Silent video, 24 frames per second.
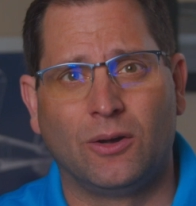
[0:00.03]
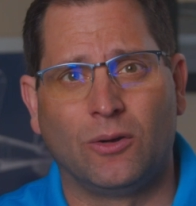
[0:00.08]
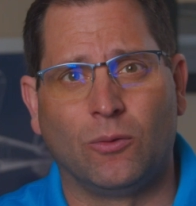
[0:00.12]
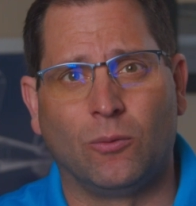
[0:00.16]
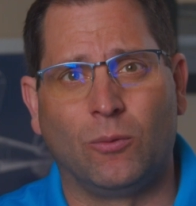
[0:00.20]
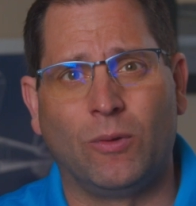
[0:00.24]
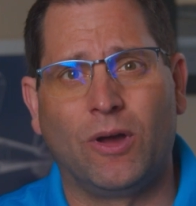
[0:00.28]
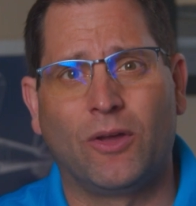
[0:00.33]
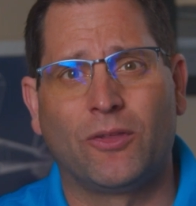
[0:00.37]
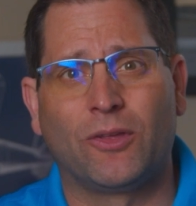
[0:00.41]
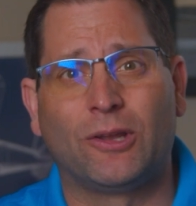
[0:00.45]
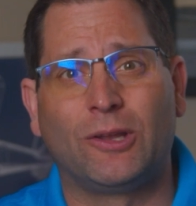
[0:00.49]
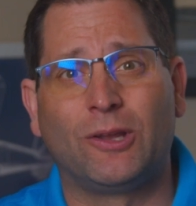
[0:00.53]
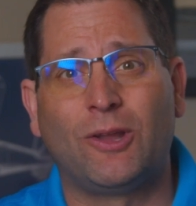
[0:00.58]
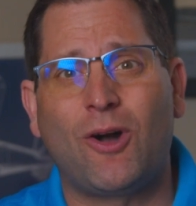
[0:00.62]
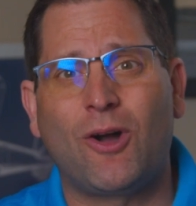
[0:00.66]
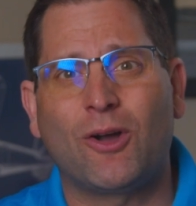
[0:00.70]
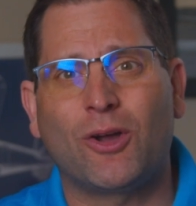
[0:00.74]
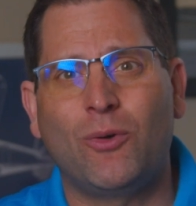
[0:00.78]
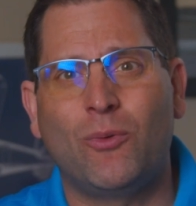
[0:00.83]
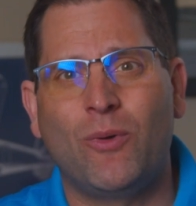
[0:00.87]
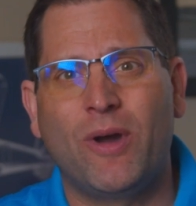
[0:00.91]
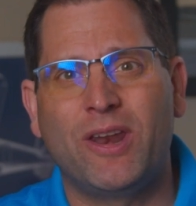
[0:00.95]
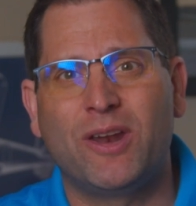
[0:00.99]
Well, the
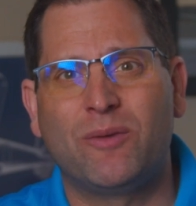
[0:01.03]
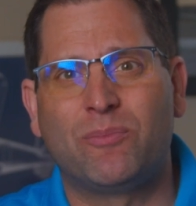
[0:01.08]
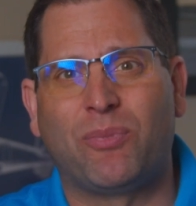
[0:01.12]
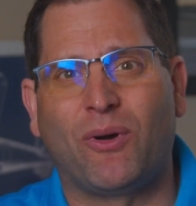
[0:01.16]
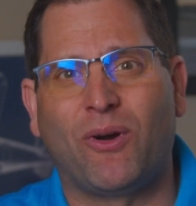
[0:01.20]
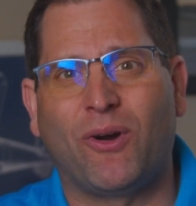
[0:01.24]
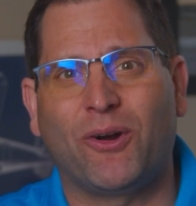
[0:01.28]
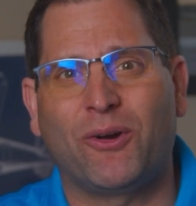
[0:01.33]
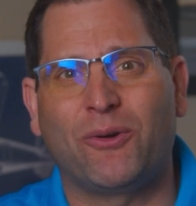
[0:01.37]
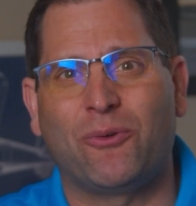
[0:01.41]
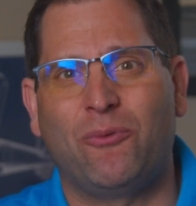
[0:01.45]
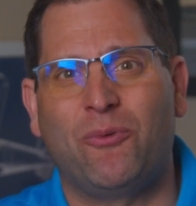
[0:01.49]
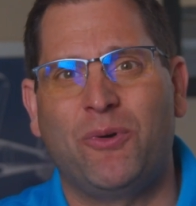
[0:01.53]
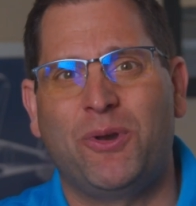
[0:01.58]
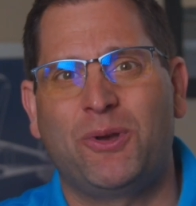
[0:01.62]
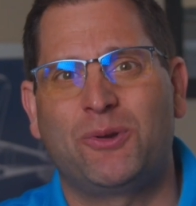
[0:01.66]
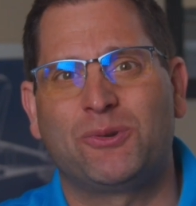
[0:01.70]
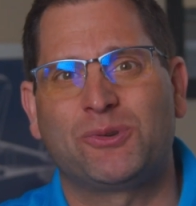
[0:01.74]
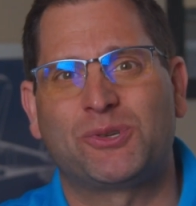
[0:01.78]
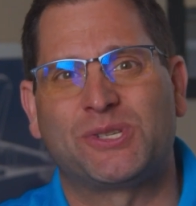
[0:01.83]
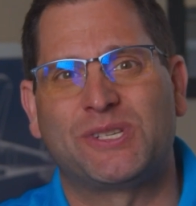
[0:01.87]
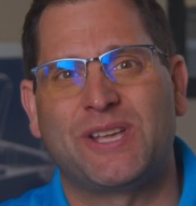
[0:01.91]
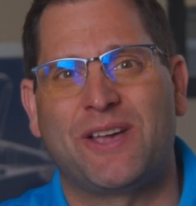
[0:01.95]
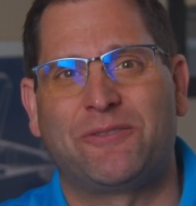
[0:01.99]
long-awaited Part
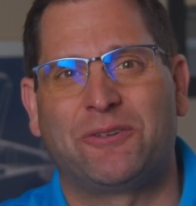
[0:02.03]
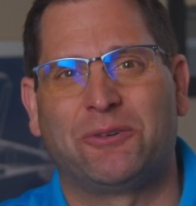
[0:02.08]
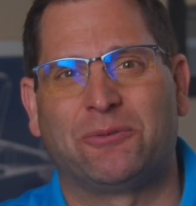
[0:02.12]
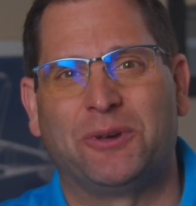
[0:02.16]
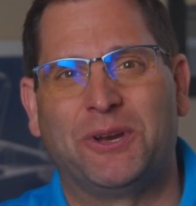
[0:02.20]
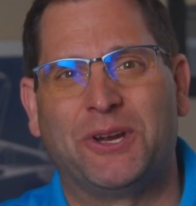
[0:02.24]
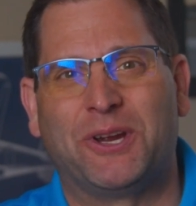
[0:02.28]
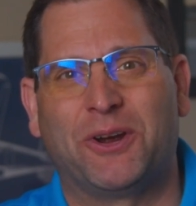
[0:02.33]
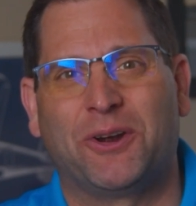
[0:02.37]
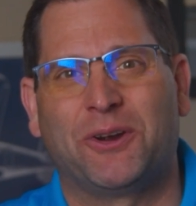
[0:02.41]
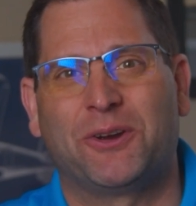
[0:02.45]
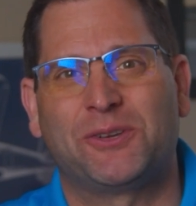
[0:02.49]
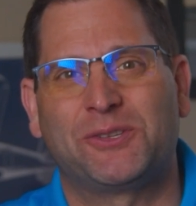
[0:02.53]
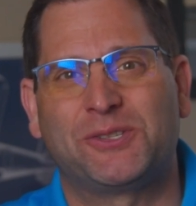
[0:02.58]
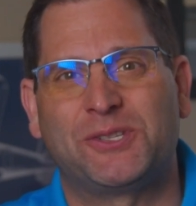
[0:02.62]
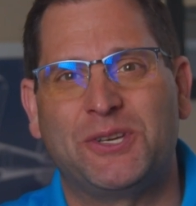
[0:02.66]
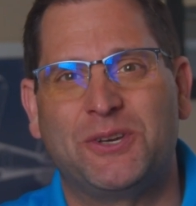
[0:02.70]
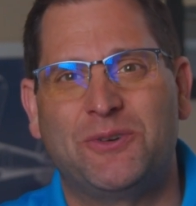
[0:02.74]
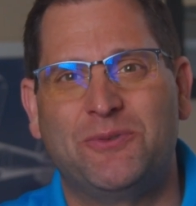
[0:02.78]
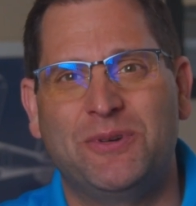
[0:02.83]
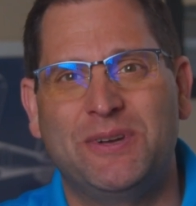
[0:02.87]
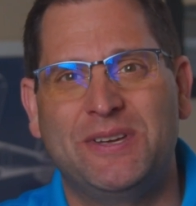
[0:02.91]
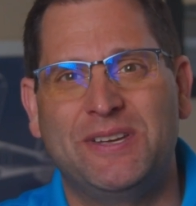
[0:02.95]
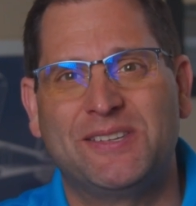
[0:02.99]
107 recurrency
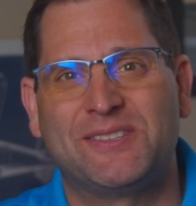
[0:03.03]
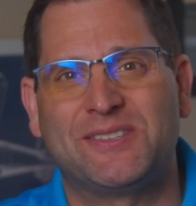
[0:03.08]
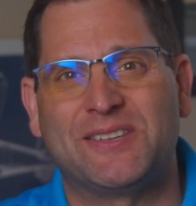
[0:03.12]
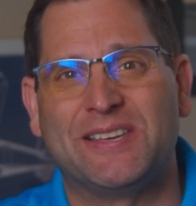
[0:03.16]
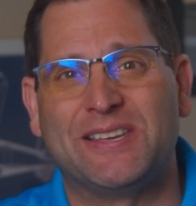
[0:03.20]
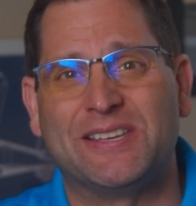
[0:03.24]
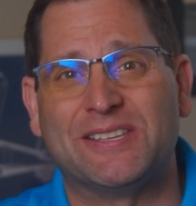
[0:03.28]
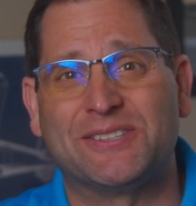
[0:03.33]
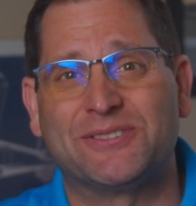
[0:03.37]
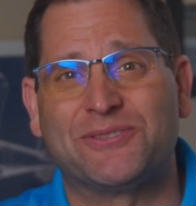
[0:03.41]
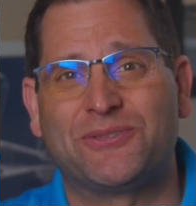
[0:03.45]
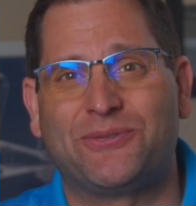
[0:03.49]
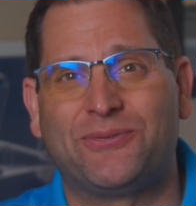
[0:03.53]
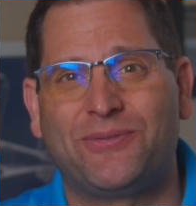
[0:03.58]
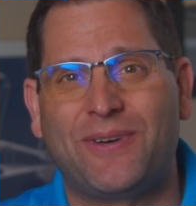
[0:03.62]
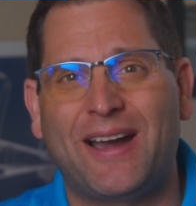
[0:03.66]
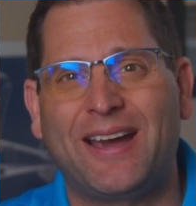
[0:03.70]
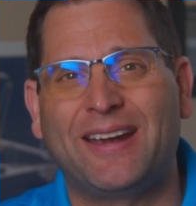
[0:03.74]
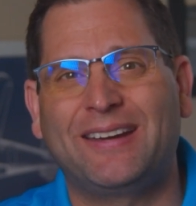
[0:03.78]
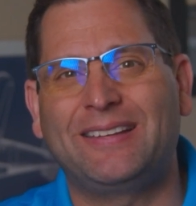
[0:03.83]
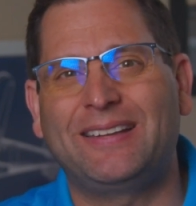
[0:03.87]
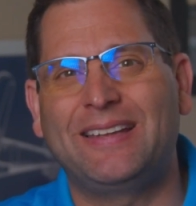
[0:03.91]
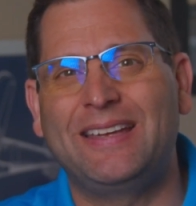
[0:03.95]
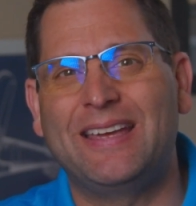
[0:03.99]
quiz is
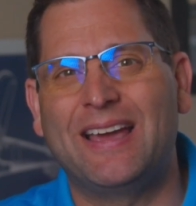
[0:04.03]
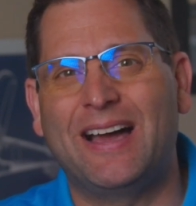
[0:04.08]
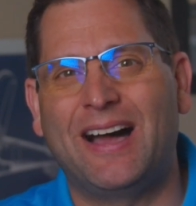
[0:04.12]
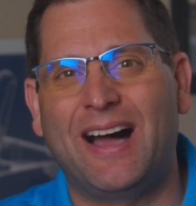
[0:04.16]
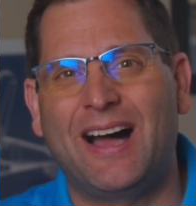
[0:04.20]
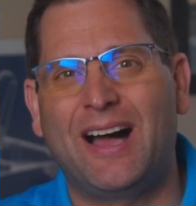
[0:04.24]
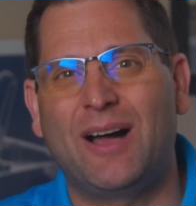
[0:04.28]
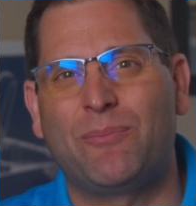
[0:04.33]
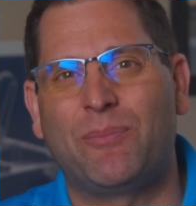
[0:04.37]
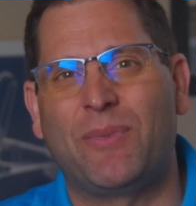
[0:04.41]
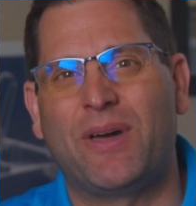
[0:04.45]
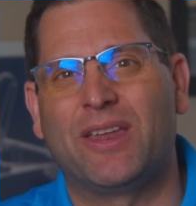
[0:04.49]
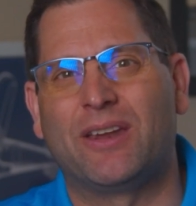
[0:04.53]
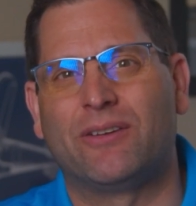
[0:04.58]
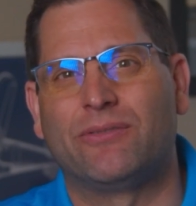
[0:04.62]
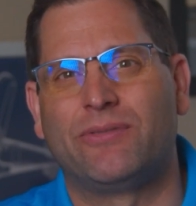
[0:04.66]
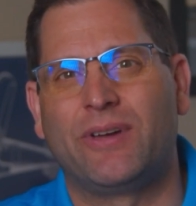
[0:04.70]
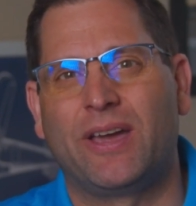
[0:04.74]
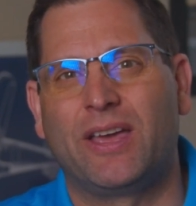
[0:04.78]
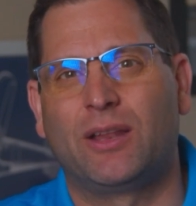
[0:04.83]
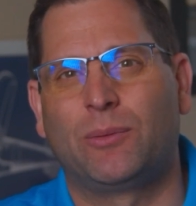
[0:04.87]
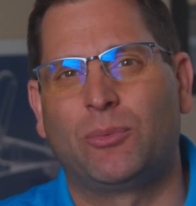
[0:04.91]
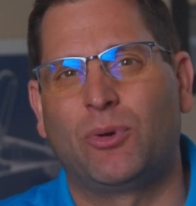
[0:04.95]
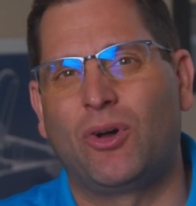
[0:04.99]
finally up and
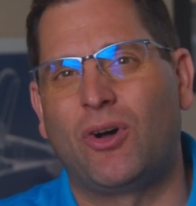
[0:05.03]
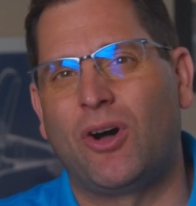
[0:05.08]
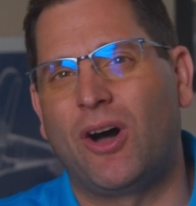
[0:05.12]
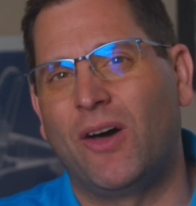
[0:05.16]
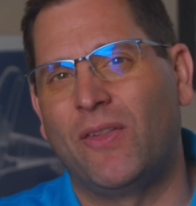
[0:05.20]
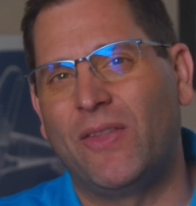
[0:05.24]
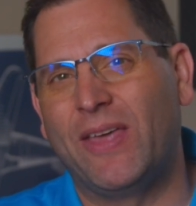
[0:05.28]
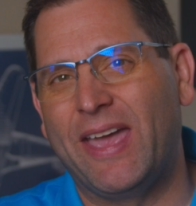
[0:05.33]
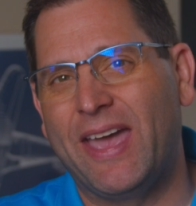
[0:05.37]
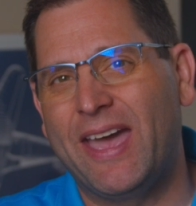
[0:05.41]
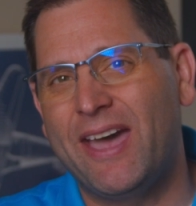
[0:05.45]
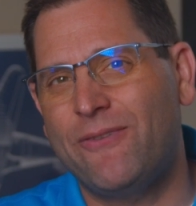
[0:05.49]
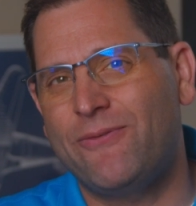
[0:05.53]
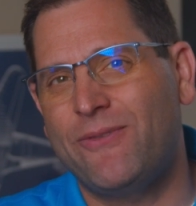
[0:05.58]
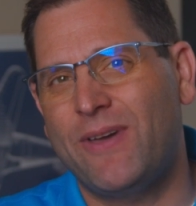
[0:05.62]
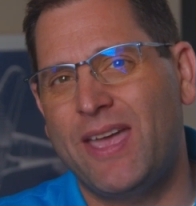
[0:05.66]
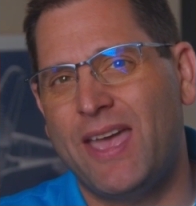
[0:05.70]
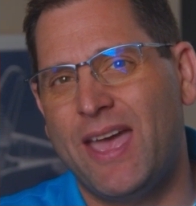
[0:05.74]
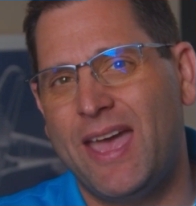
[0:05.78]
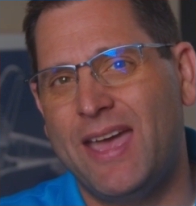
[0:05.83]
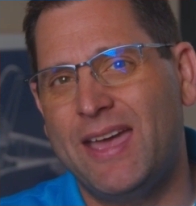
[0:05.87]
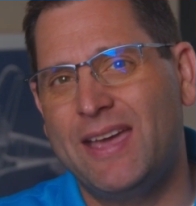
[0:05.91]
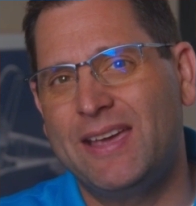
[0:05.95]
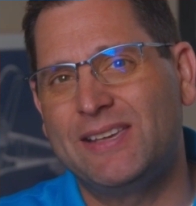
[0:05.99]
available on the
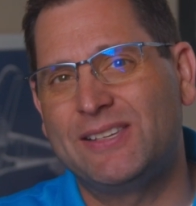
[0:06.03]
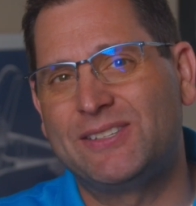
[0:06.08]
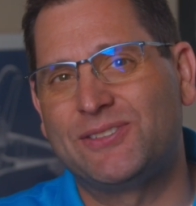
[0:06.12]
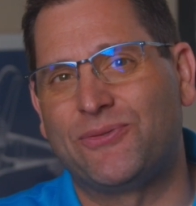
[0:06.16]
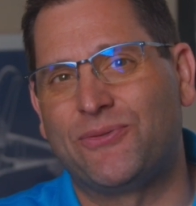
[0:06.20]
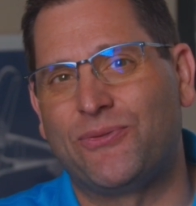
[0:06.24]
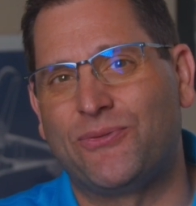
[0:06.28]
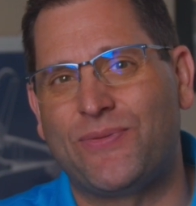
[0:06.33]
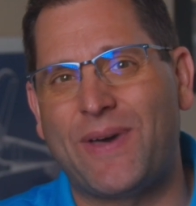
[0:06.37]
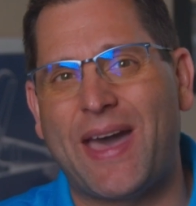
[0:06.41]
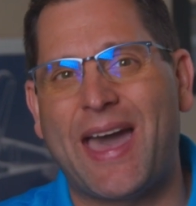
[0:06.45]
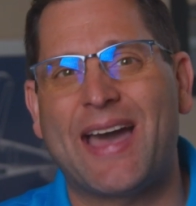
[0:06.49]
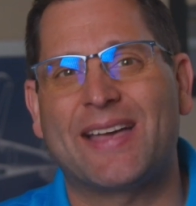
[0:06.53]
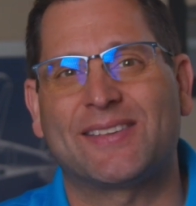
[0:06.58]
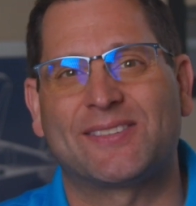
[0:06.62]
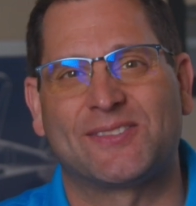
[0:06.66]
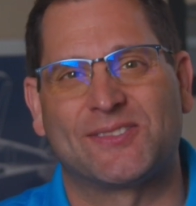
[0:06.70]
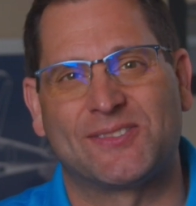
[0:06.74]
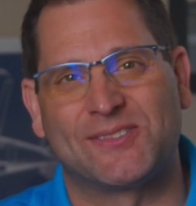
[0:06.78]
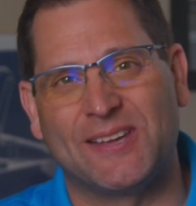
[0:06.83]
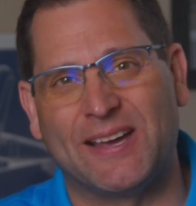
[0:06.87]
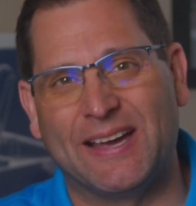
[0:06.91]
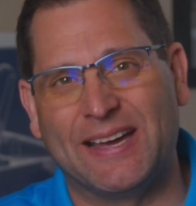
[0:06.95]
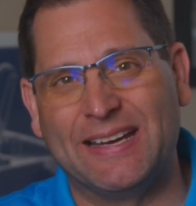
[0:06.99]
FAA's FAST
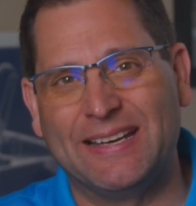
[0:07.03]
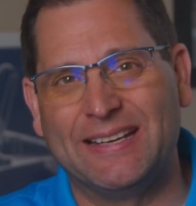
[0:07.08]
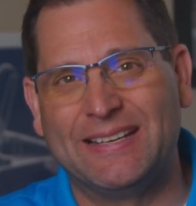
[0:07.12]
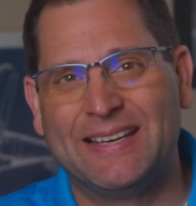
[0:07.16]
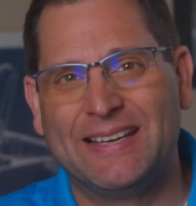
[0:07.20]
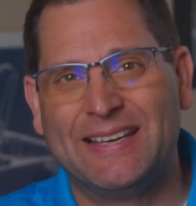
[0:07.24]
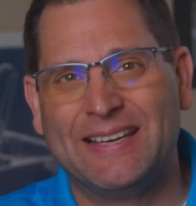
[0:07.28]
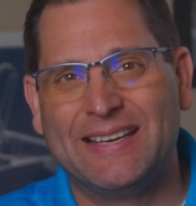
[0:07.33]
site.